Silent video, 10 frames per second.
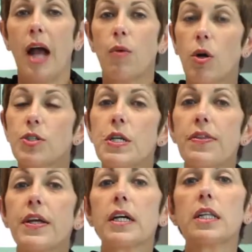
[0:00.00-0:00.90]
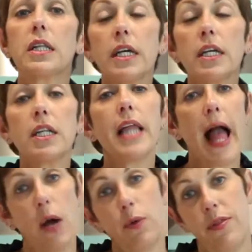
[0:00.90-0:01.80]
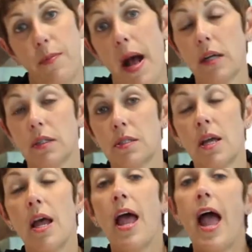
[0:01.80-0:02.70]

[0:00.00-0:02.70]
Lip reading: I want you to think a little out of the box.